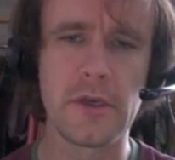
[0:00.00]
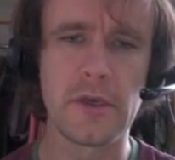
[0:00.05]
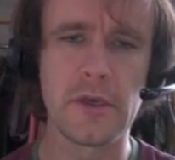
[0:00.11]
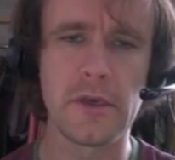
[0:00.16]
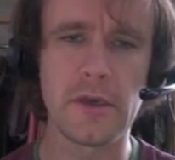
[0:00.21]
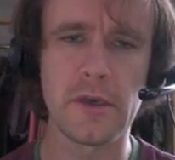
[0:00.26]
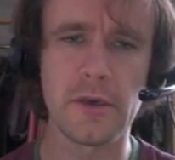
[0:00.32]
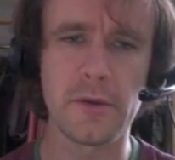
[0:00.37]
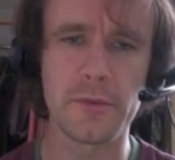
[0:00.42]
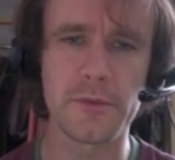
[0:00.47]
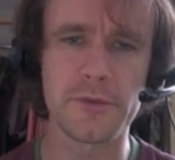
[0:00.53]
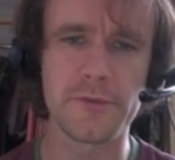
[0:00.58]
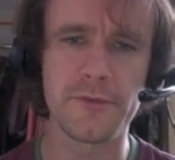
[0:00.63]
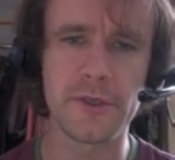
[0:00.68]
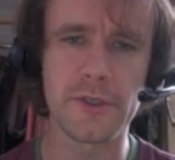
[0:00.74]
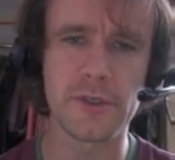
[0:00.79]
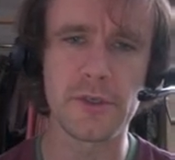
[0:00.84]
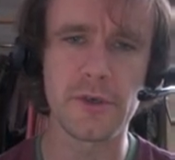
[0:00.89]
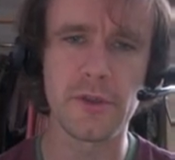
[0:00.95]
was
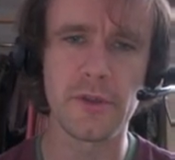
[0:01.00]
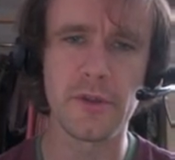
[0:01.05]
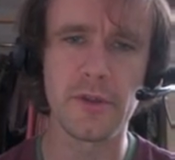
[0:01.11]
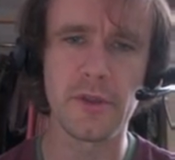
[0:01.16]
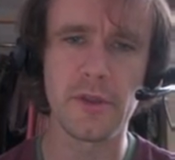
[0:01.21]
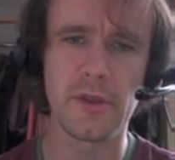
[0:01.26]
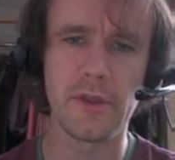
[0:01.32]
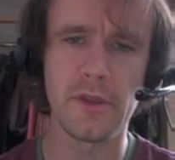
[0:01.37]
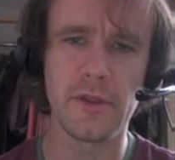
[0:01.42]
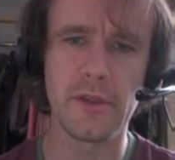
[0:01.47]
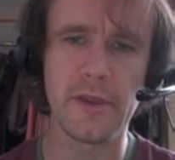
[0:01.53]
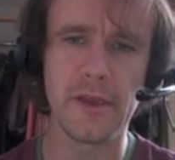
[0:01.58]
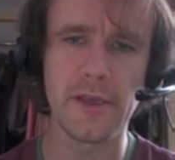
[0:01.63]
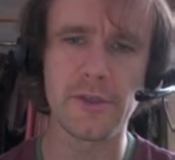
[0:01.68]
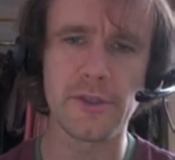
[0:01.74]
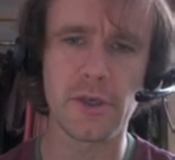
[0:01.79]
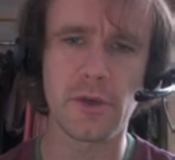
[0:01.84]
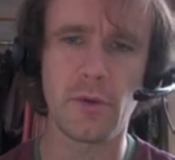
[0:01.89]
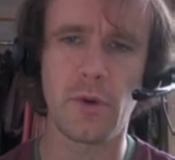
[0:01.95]
featured in the
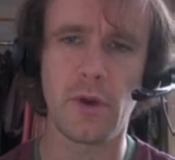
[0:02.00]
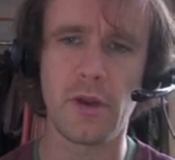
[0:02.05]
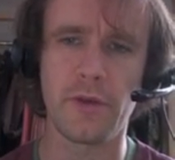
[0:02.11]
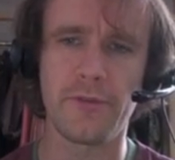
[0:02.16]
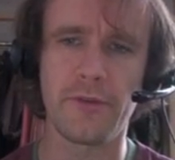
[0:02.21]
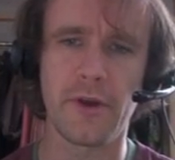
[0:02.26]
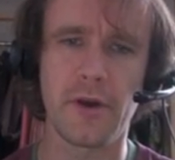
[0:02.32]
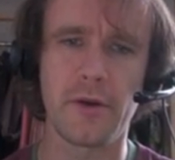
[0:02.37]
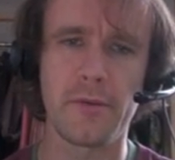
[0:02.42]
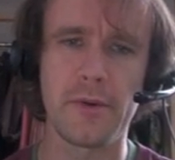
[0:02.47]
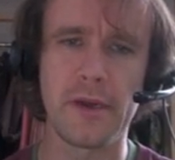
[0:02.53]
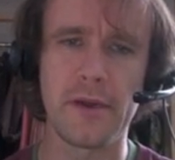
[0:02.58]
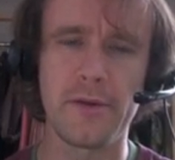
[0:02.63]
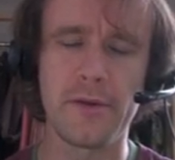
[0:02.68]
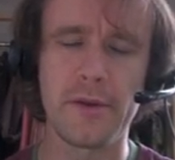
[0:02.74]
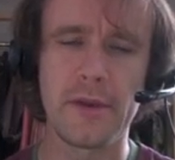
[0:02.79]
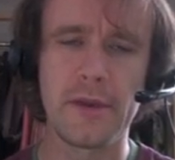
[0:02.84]
Asia qualifier round.